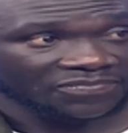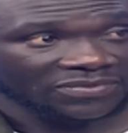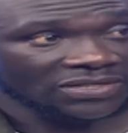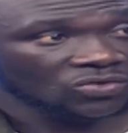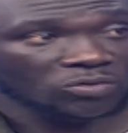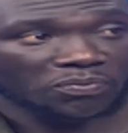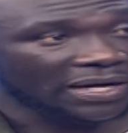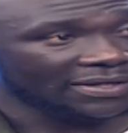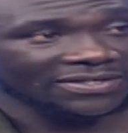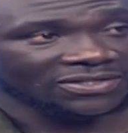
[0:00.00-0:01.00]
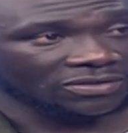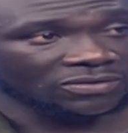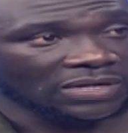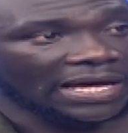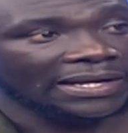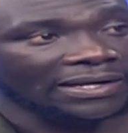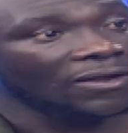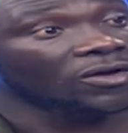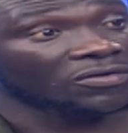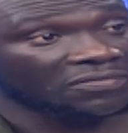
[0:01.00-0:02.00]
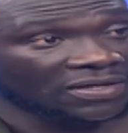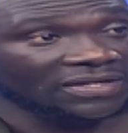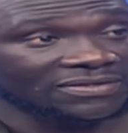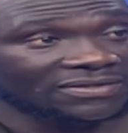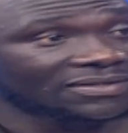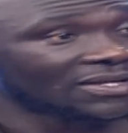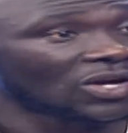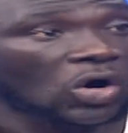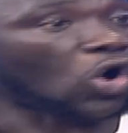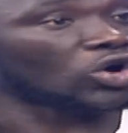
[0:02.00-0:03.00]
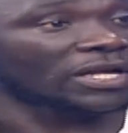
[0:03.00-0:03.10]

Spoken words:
this could pack into a lot of things all